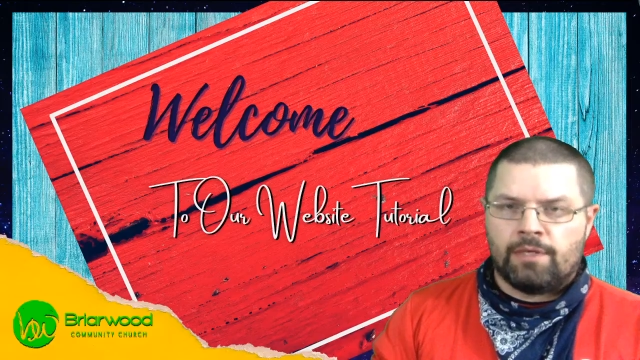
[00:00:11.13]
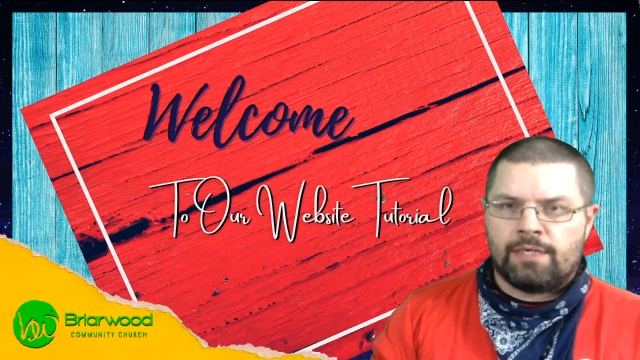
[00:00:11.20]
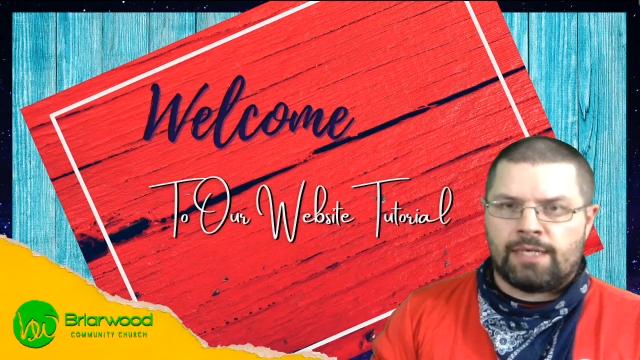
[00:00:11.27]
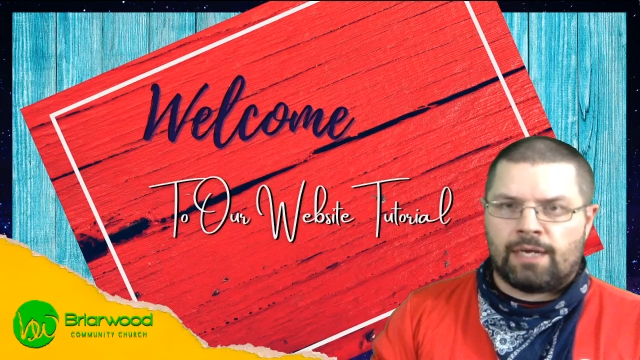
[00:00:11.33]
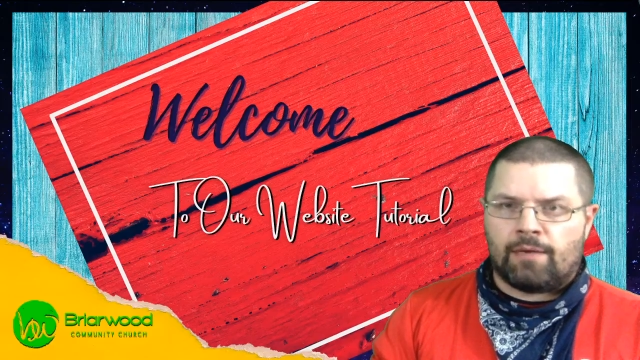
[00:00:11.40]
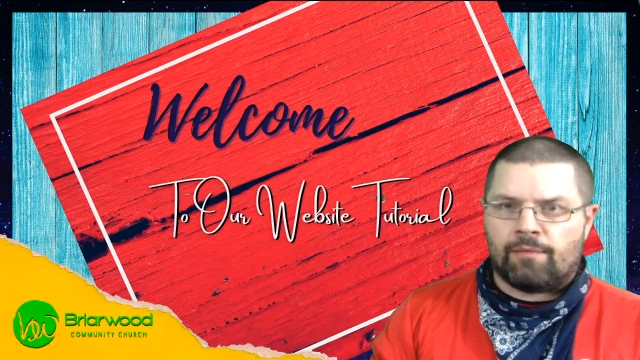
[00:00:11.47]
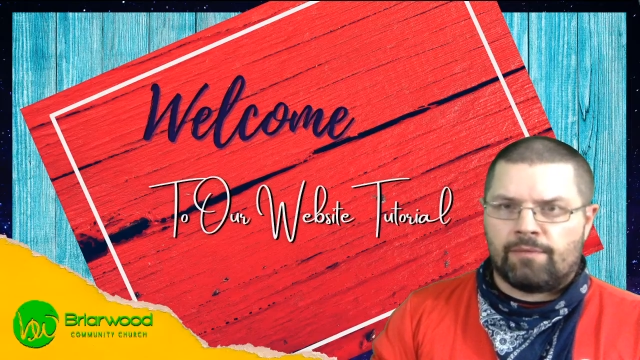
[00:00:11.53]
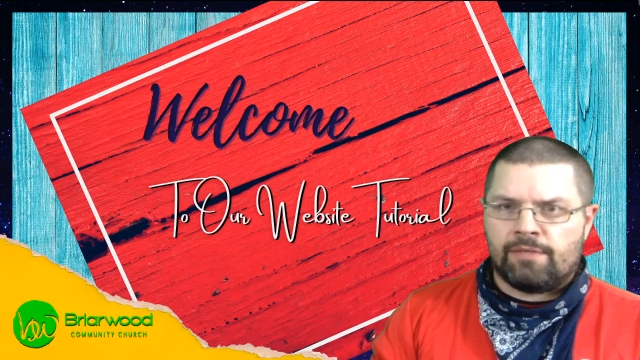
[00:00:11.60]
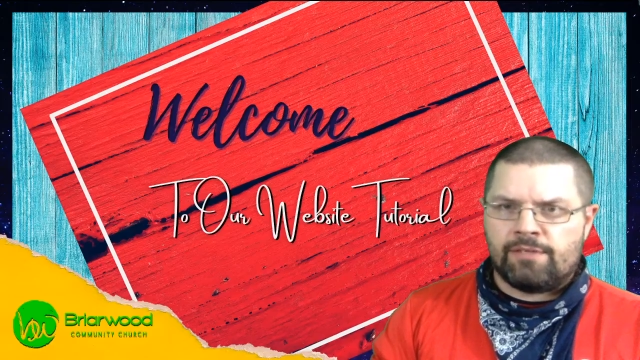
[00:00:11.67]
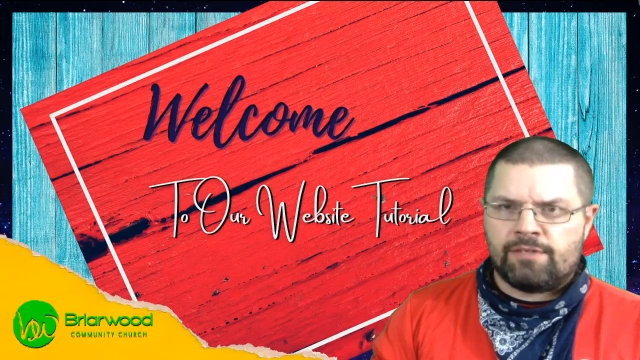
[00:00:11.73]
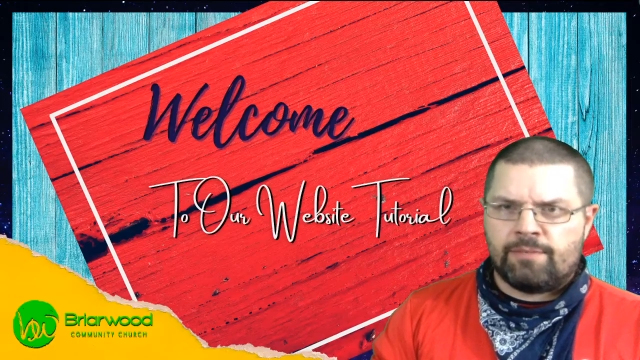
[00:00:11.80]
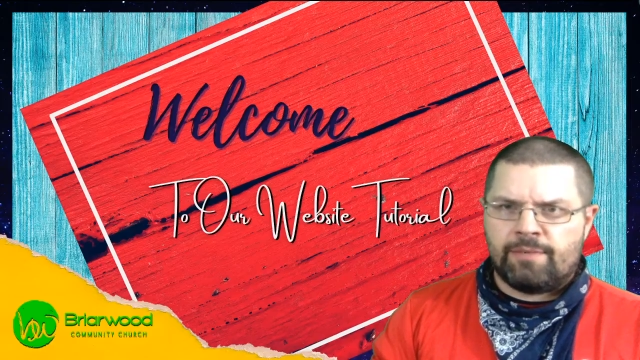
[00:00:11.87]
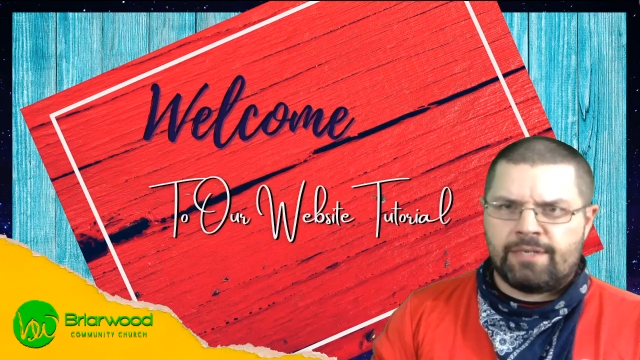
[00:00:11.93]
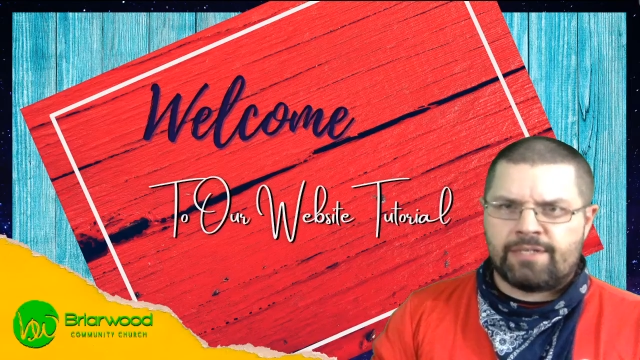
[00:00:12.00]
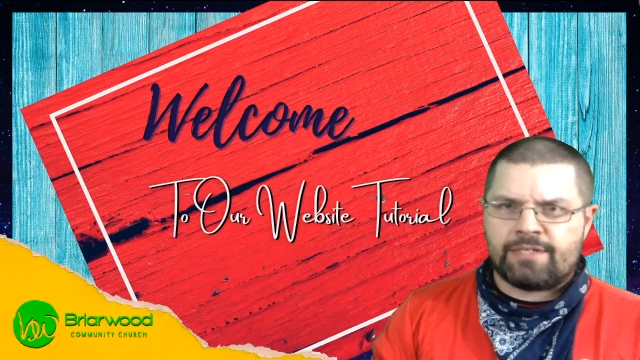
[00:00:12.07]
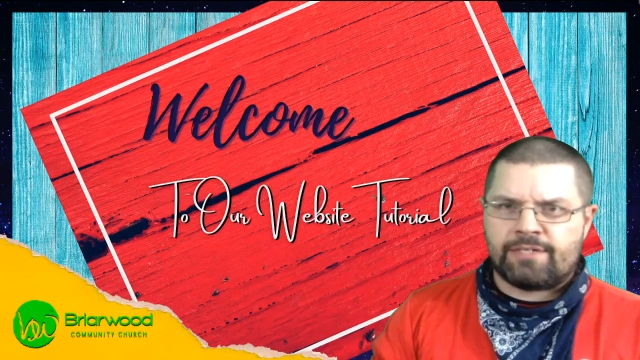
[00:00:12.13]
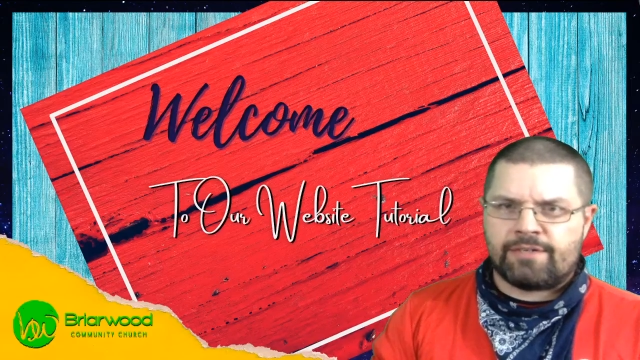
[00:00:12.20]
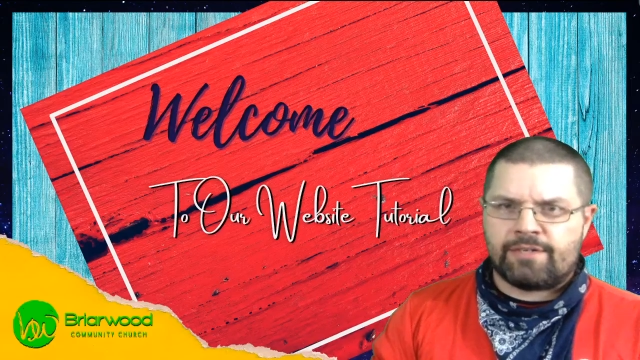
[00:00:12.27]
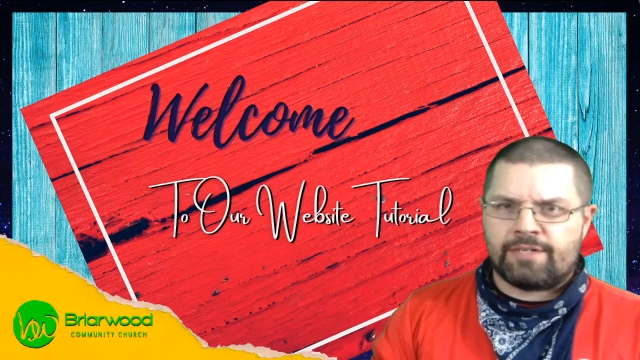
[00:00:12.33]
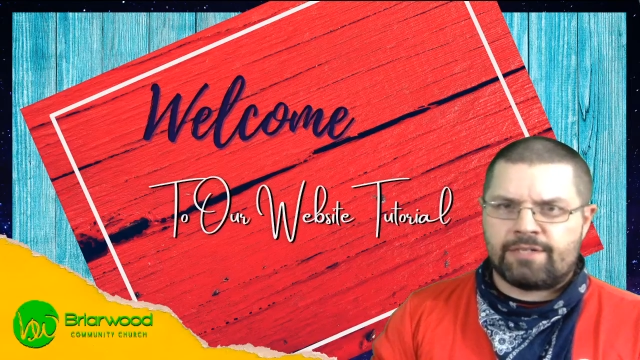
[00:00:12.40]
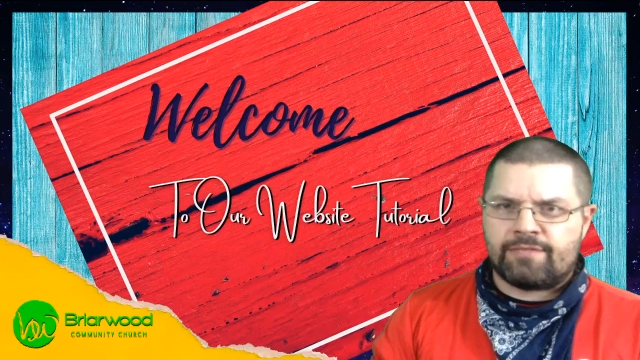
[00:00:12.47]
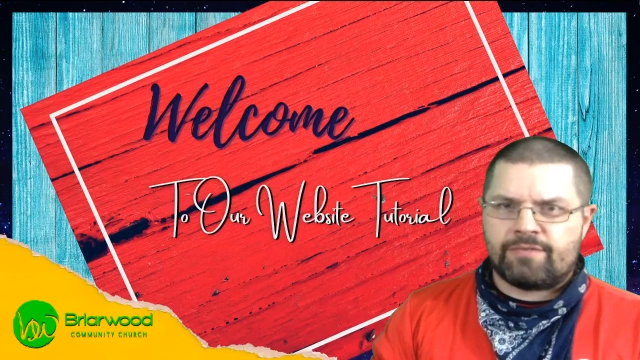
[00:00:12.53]
Now, these are going to be a
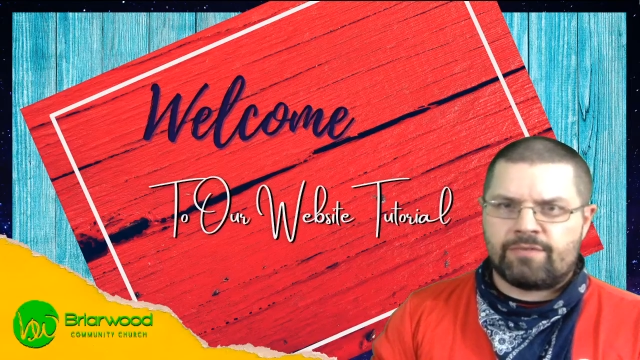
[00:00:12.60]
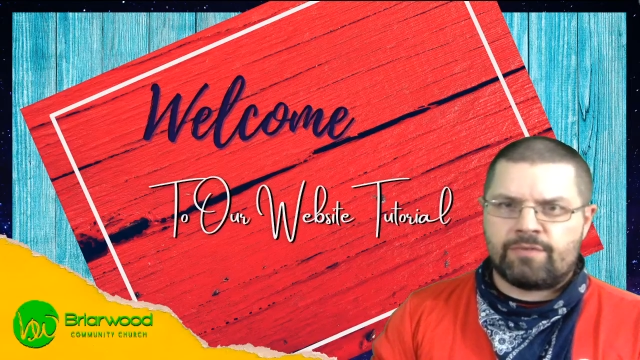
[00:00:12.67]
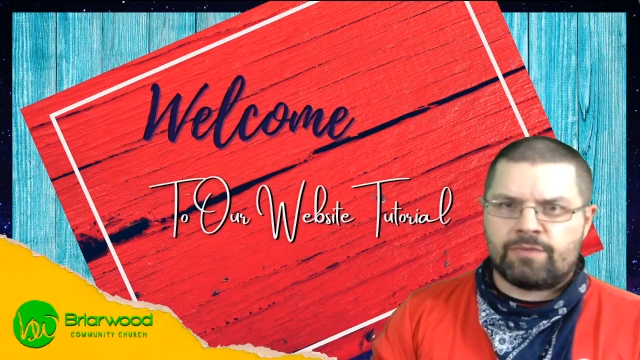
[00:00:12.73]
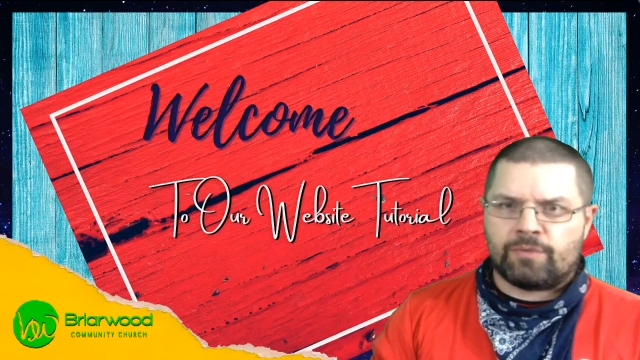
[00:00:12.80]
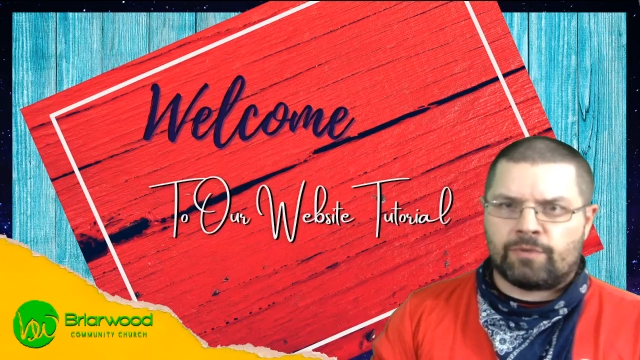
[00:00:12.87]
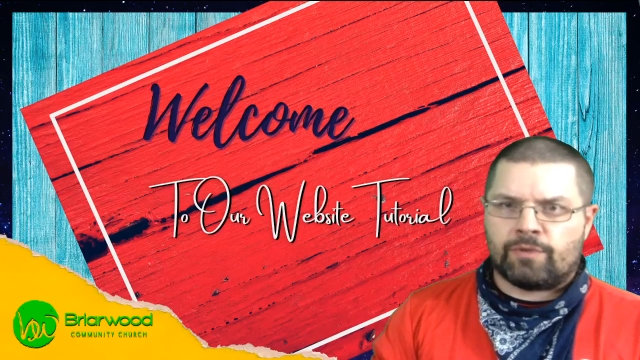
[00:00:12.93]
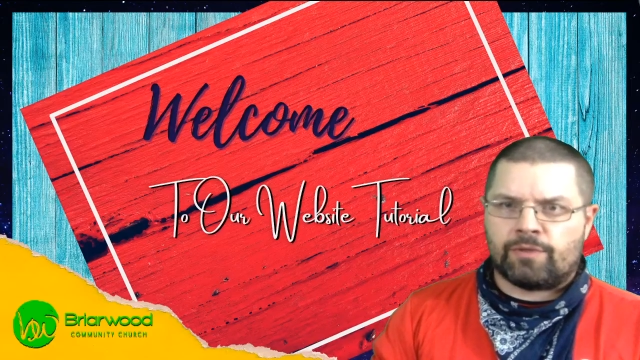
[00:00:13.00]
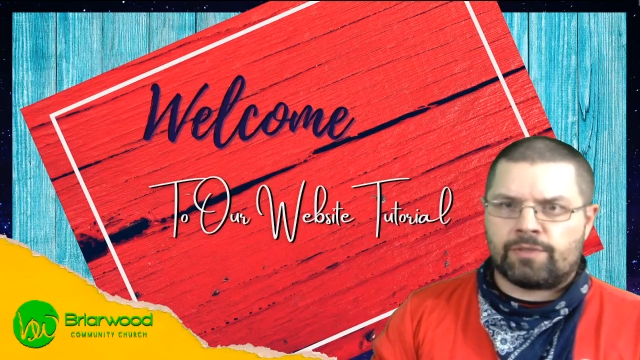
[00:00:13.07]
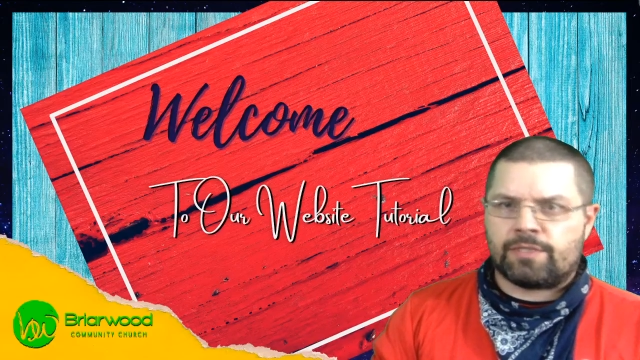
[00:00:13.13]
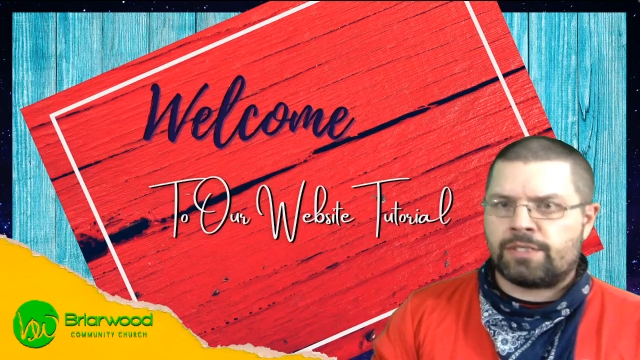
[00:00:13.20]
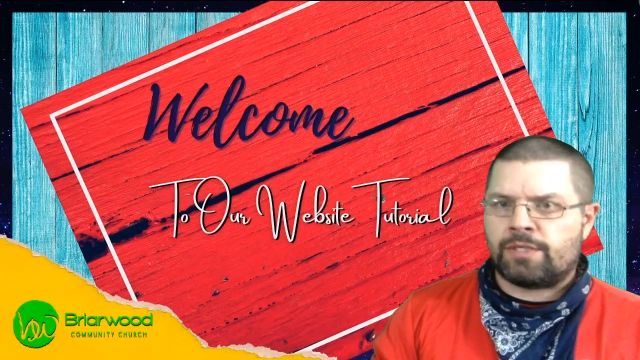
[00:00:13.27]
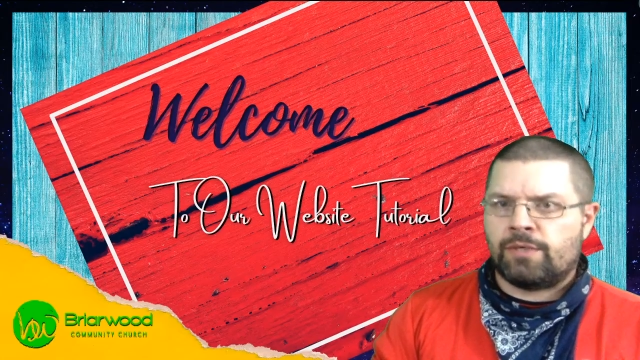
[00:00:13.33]
series of tutorials that